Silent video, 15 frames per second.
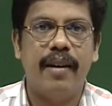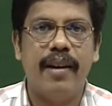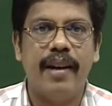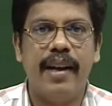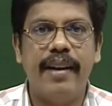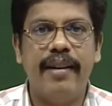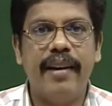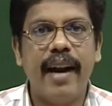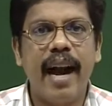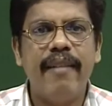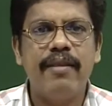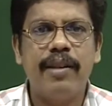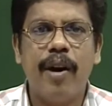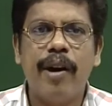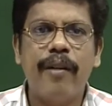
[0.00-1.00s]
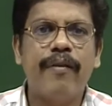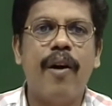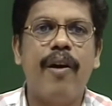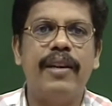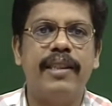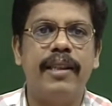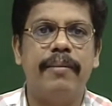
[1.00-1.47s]
he derives a lot of
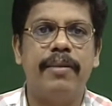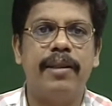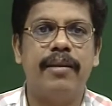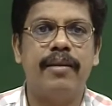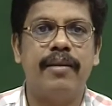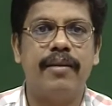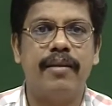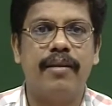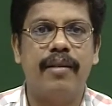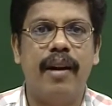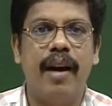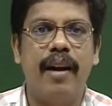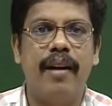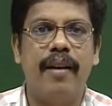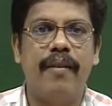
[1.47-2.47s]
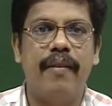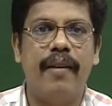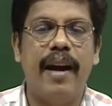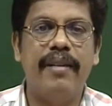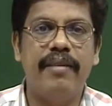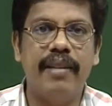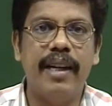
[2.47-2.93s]
concepts
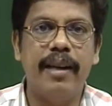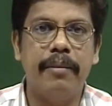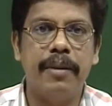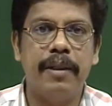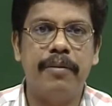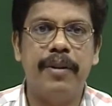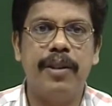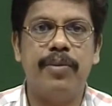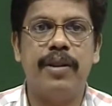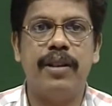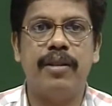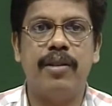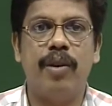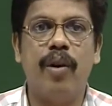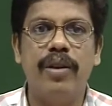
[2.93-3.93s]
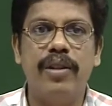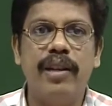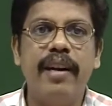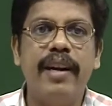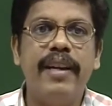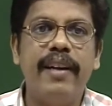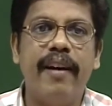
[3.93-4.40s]
and themes which was
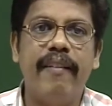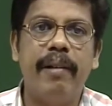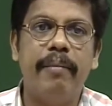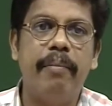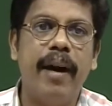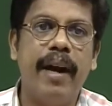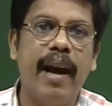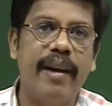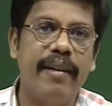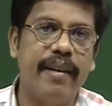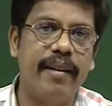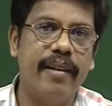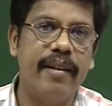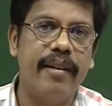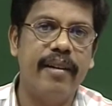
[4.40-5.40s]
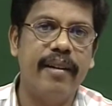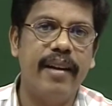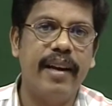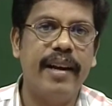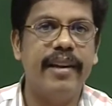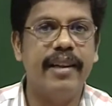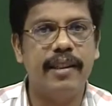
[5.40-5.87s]
originally developed by Heidegger
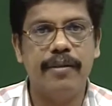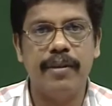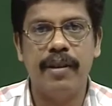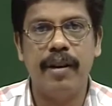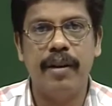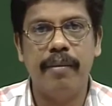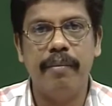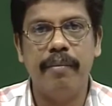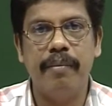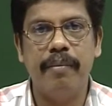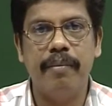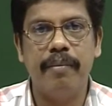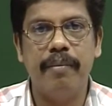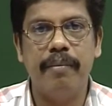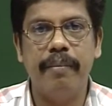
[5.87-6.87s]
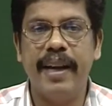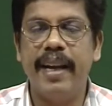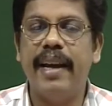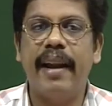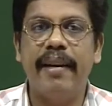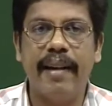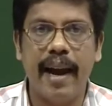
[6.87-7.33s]
in his
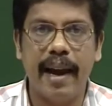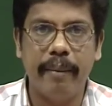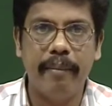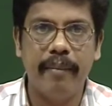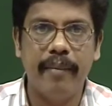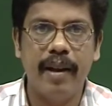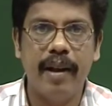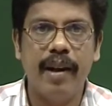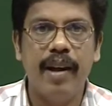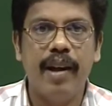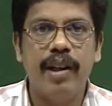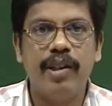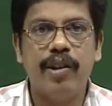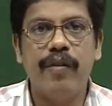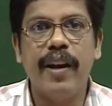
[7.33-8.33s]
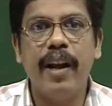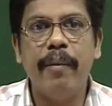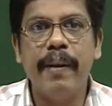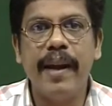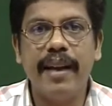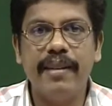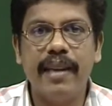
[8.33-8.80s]
Being and Time. So, we will
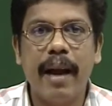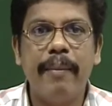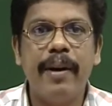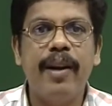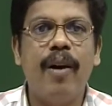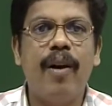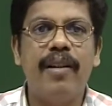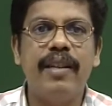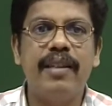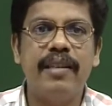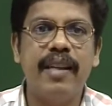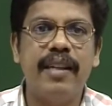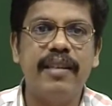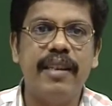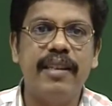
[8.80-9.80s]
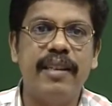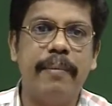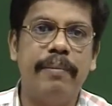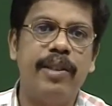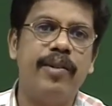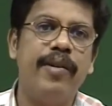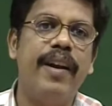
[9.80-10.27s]
be examining all these things in
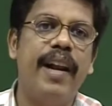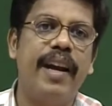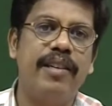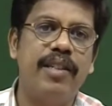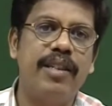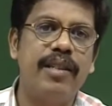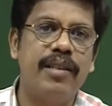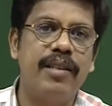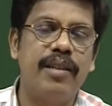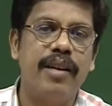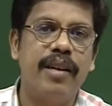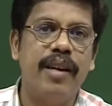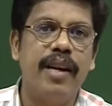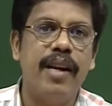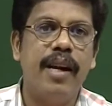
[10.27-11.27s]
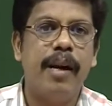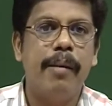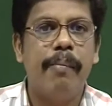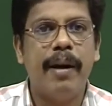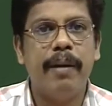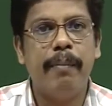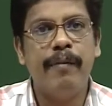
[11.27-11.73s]
subsequent lectures.
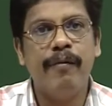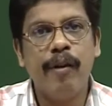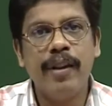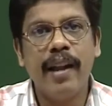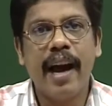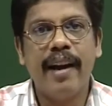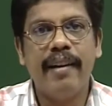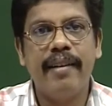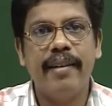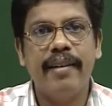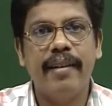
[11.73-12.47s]
But before that,